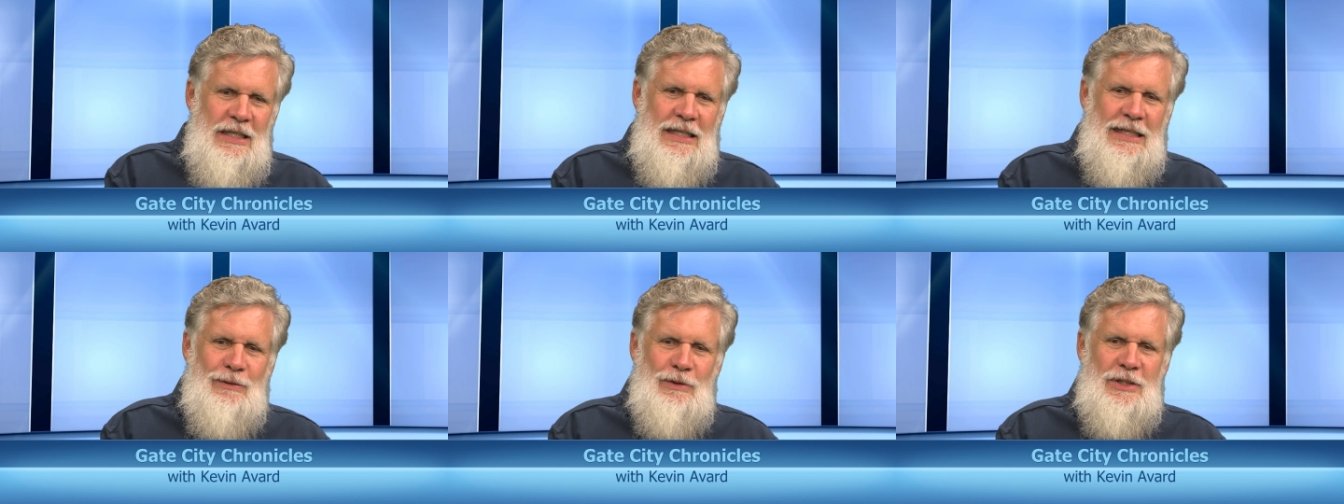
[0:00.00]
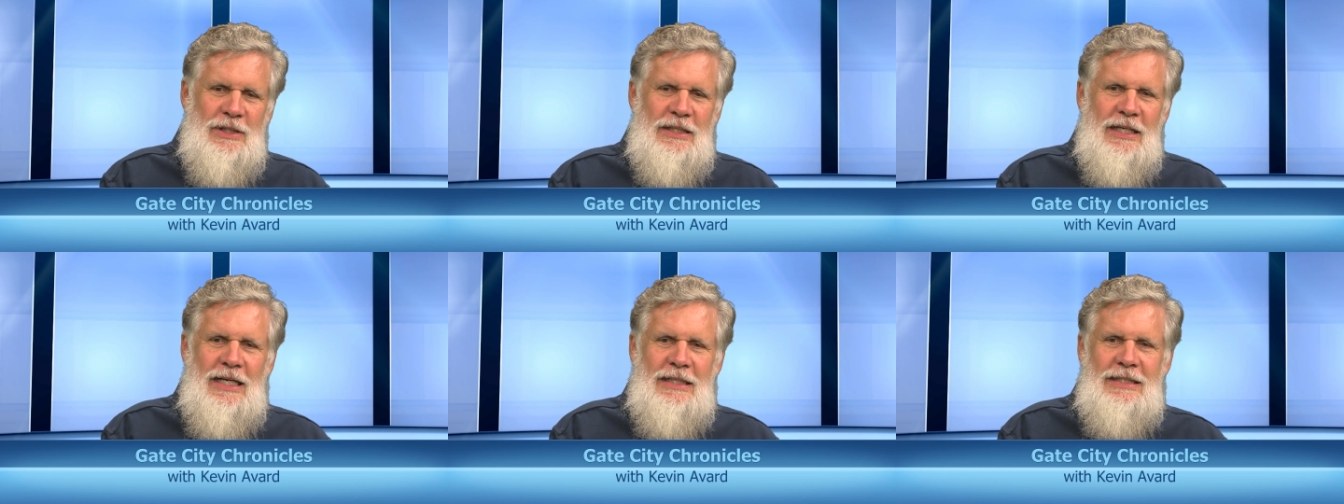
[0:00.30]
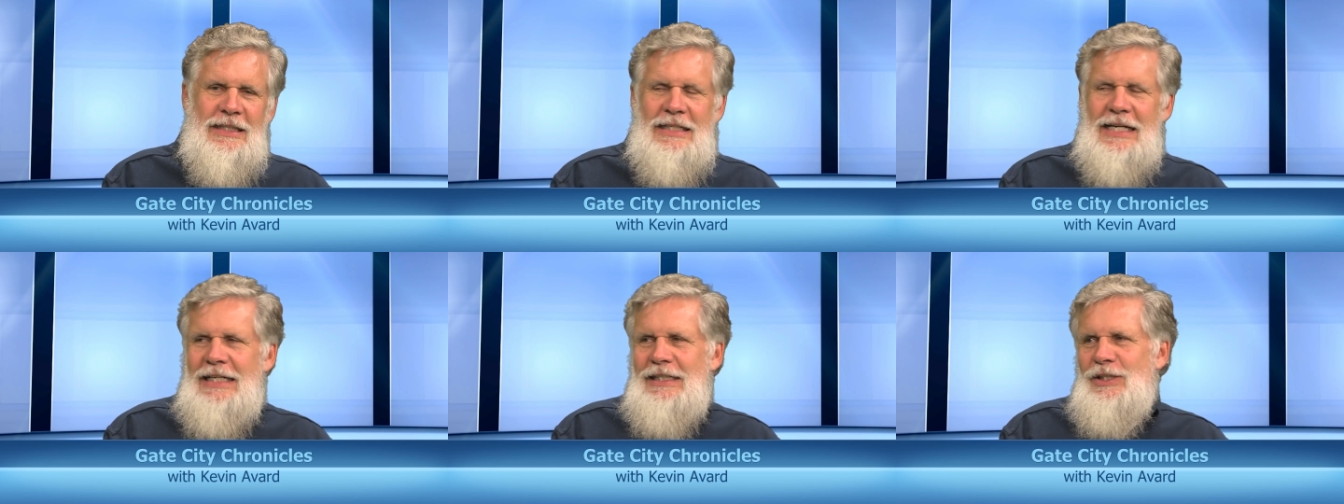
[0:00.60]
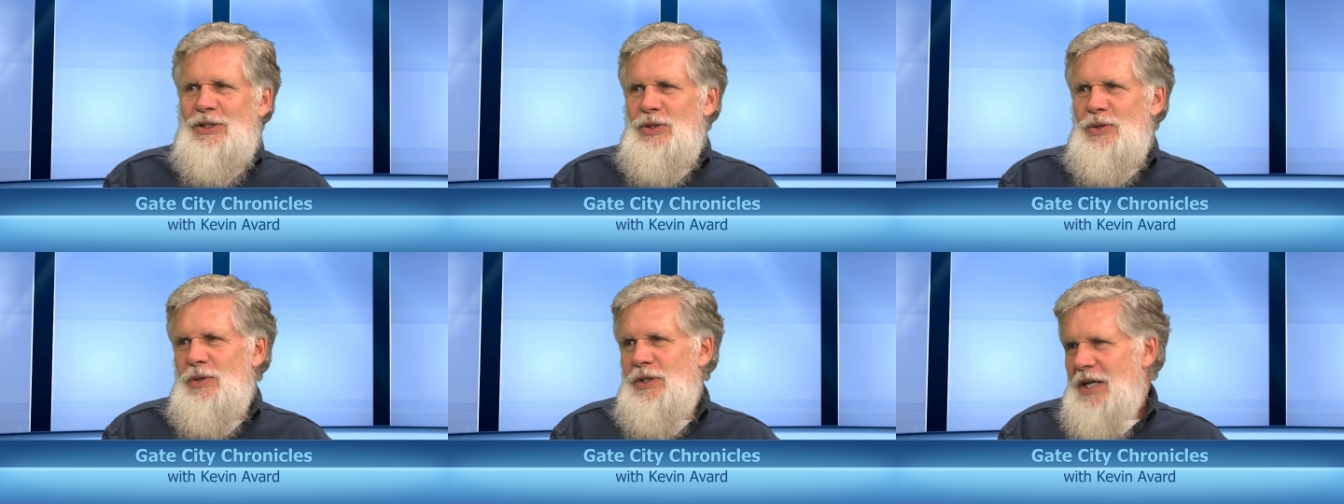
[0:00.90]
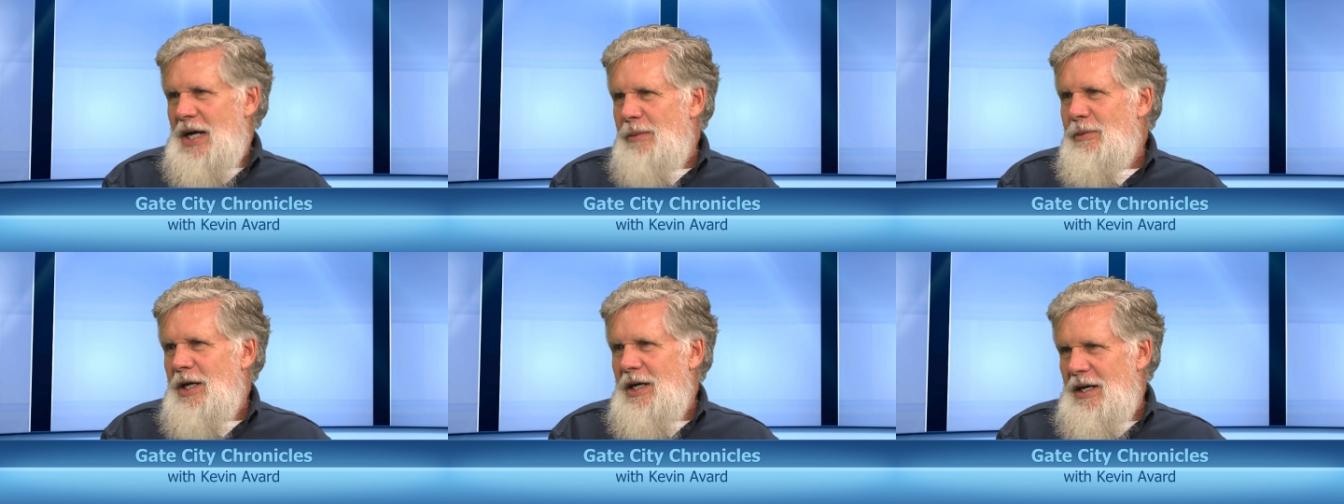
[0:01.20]
It was a 1982
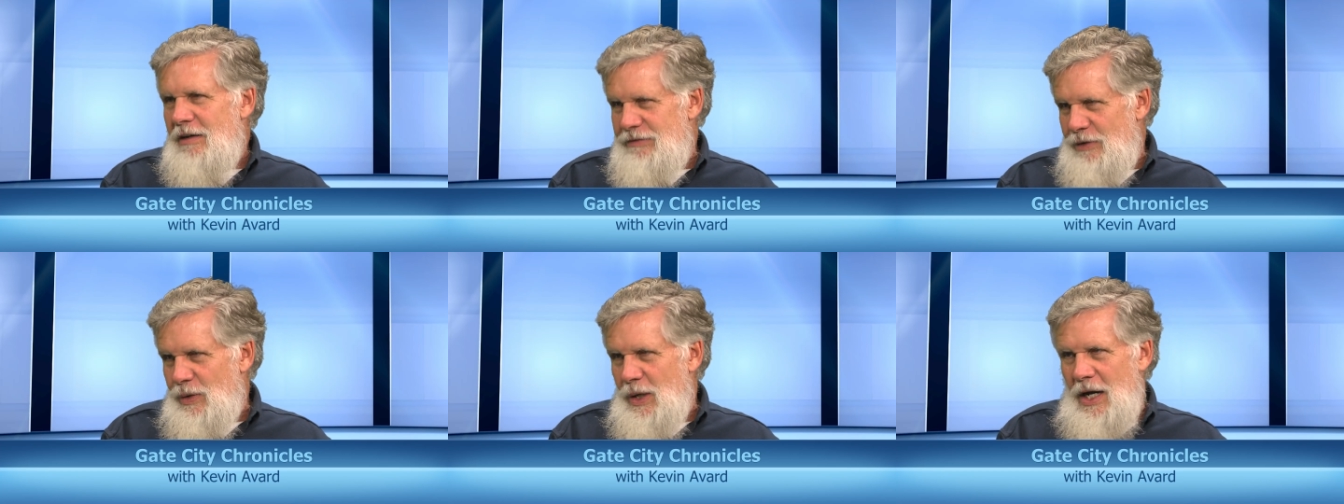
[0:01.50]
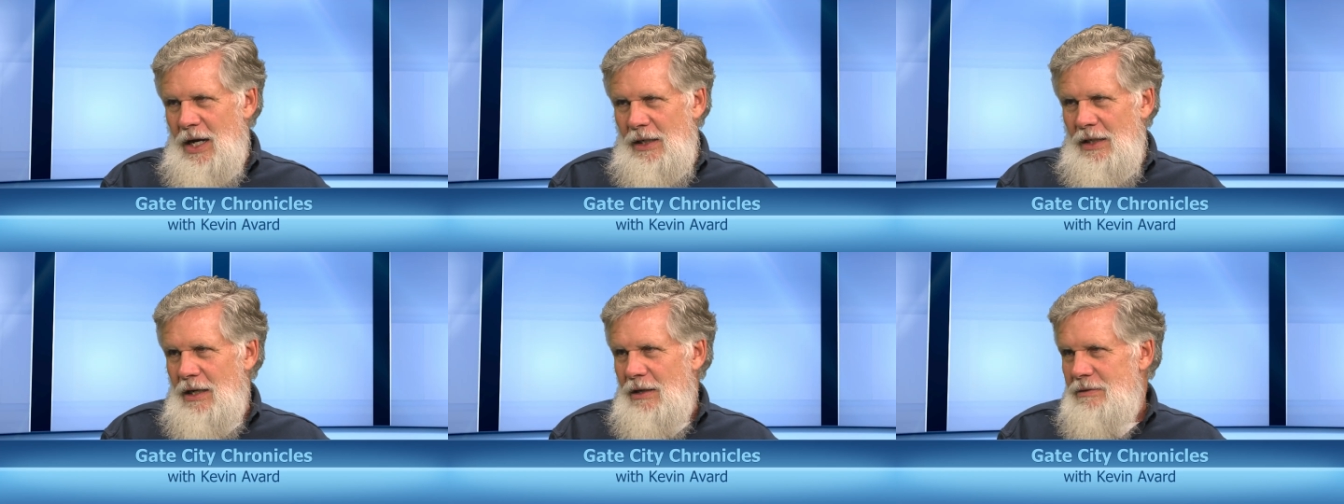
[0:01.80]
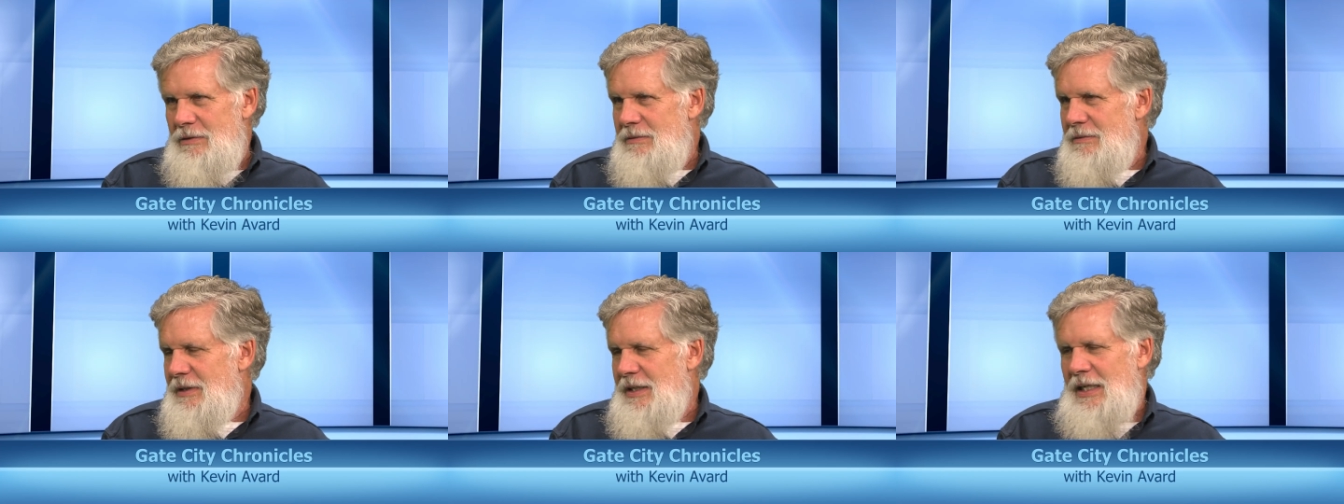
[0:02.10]
Yamaha Virago,